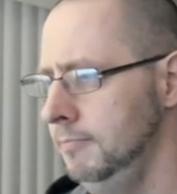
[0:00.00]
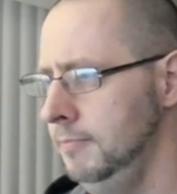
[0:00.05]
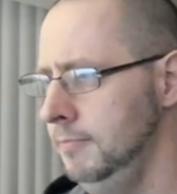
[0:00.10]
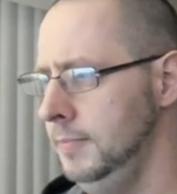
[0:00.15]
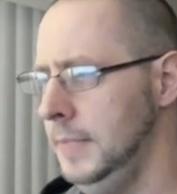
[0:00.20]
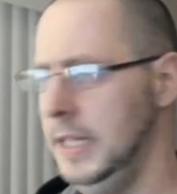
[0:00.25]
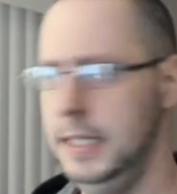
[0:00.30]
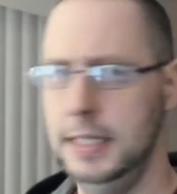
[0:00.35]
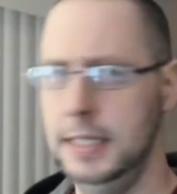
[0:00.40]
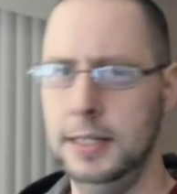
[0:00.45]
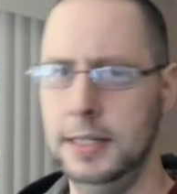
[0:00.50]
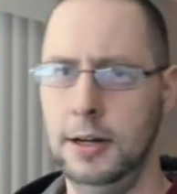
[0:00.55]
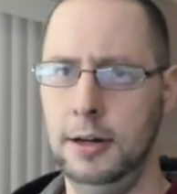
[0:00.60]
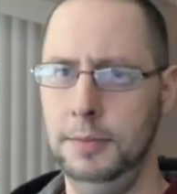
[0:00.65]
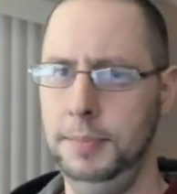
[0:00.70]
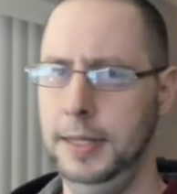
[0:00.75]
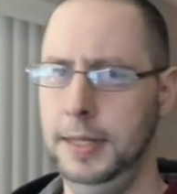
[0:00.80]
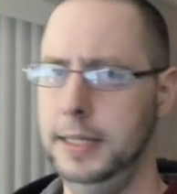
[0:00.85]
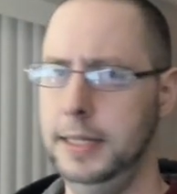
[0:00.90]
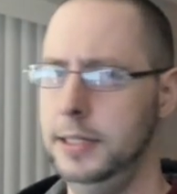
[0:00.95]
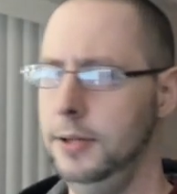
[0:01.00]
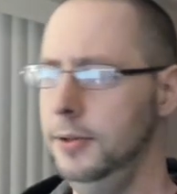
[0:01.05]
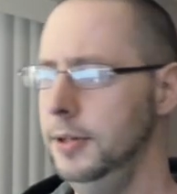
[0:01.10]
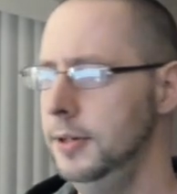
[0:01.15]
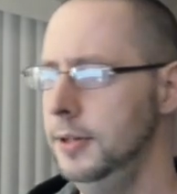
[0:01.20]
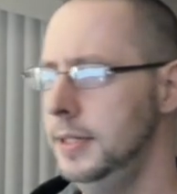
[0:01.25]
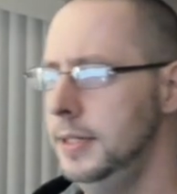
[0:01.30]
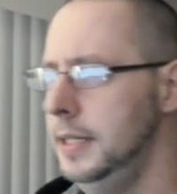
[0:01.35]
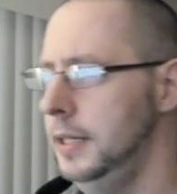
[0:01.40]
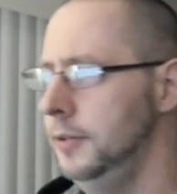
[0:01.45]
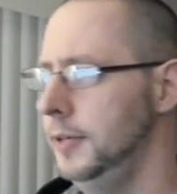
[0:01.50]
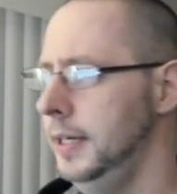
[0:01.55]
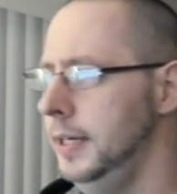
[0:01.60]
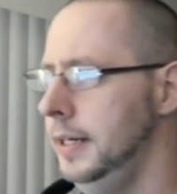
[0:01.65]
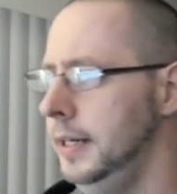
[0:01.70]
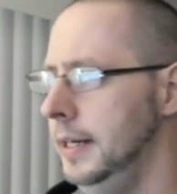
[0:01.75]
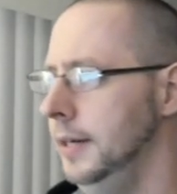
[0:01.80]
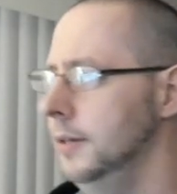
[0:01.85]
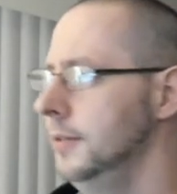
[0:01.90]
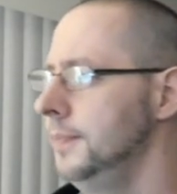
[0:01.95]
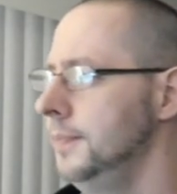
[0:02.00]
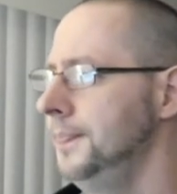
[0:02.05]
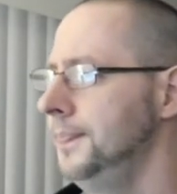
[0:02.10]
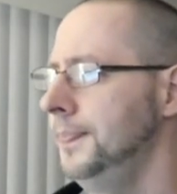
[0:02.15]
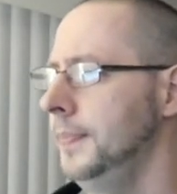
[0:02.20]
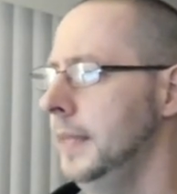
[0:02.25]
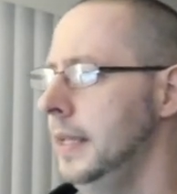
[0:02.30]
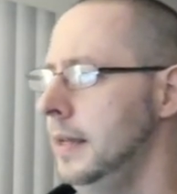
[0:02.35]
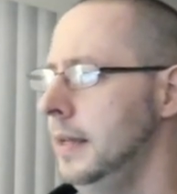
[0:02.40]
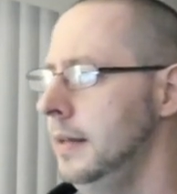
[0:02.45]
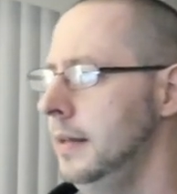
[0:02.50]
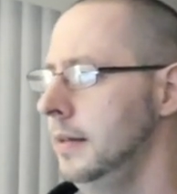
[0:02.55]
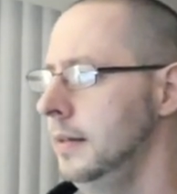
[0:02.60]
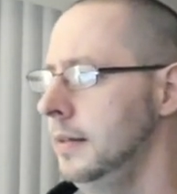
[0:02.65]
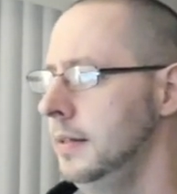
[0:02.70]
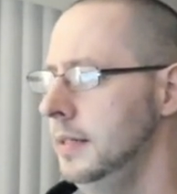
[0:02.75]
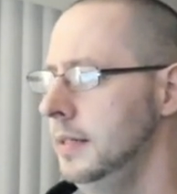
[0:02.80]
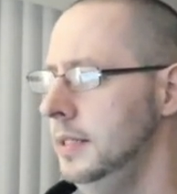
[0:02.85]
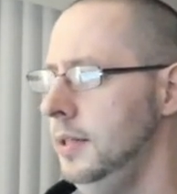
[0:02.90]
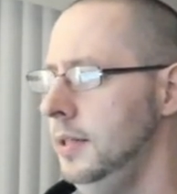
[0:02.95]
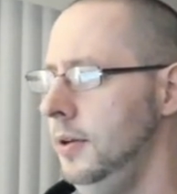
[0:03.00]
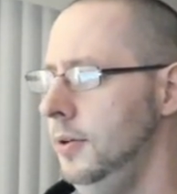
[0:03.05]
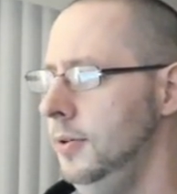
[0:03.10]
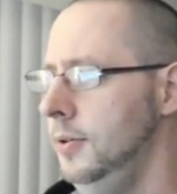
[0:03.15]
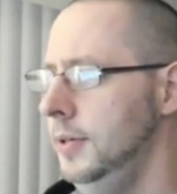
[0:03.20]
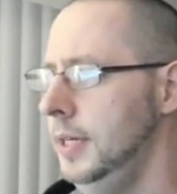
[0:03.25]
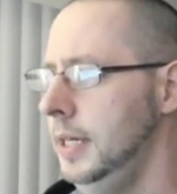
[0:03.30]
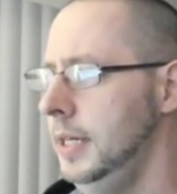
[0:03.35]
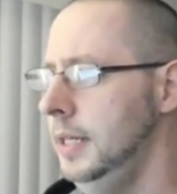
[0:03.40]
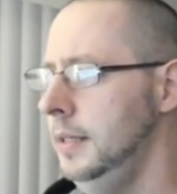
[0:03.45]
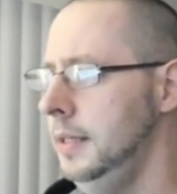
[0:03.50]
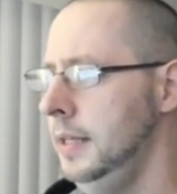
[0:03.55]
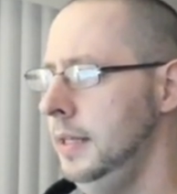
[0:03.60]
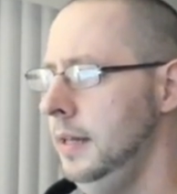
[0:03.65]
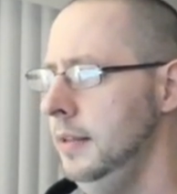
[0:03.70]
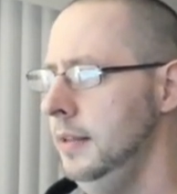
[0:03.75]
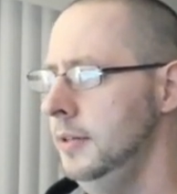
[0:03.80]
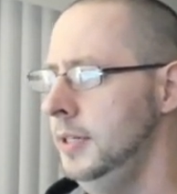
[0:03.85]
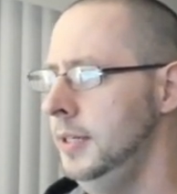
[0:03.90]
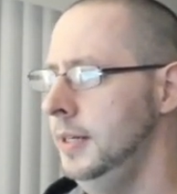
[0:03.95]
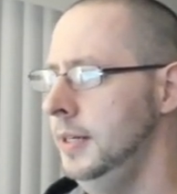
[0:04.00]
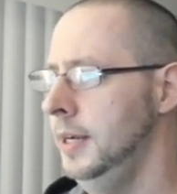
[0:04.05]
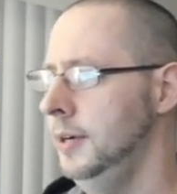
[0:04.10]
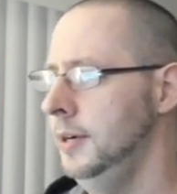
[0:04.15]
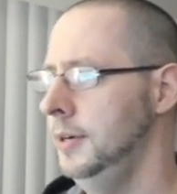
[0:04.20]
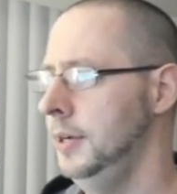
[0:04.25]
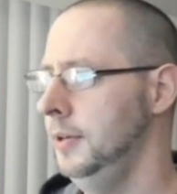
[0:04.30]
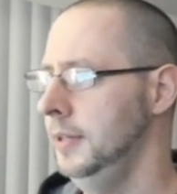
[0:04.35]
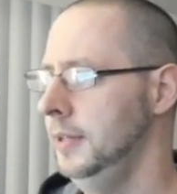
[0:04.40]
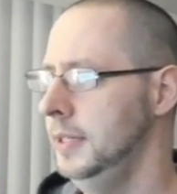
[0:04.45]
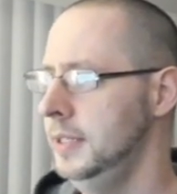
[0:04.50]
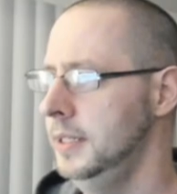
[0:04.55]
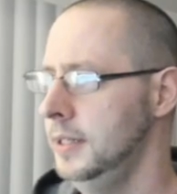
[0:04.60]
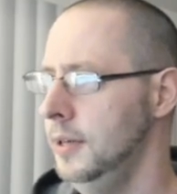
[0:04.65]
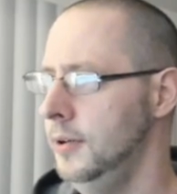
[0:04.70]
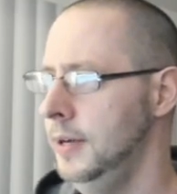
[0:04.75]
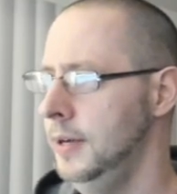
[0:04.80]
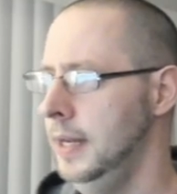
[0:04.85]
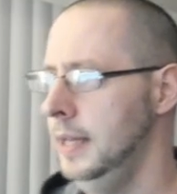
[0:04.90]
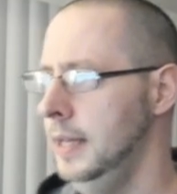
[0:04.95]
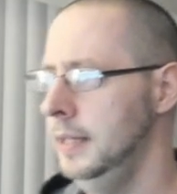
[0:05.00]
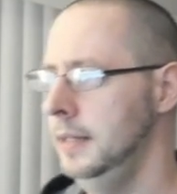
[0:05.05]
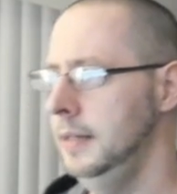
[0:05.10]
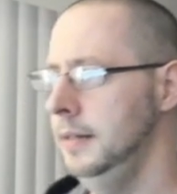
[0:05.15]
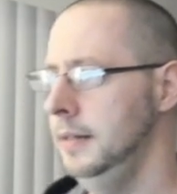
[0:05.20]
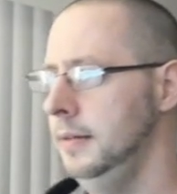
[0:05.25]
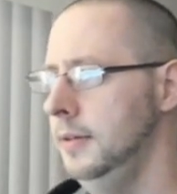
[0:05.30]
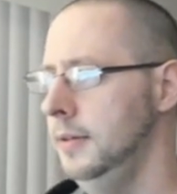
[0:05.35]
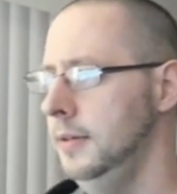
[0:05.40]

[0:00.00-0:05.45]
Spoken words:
This is all placeholder scene right now. So in the other scenario, let's go ahead and